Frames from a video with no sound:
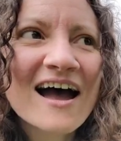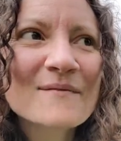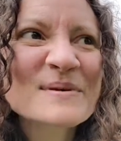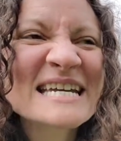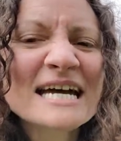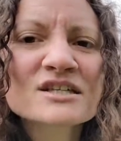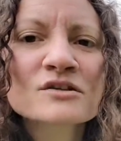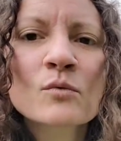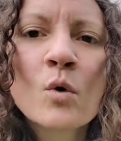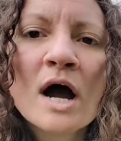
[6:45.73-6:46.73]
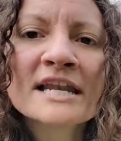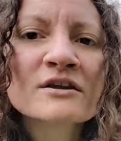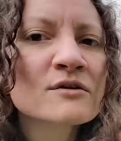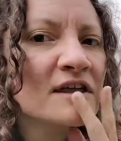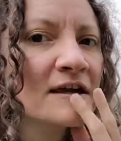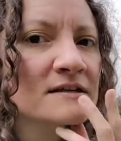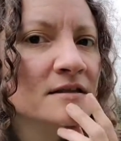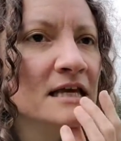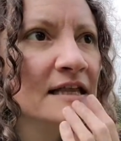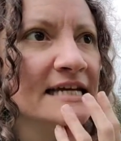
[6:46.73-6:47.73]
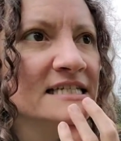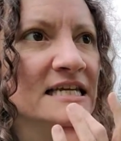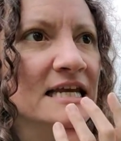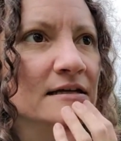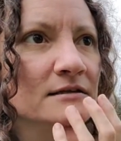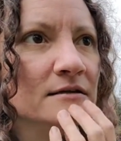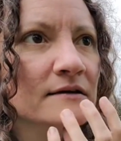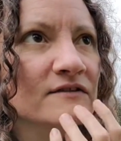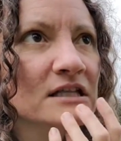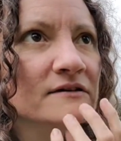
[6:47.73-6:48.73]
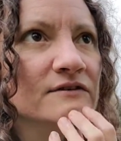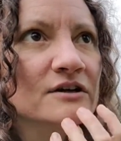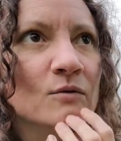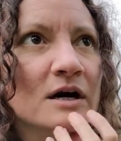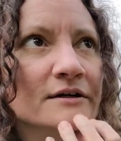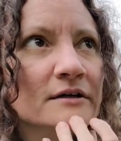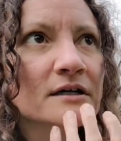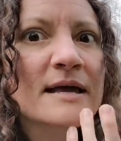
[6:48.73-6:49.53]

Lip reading: Because what do you think they like to eat if they live near water?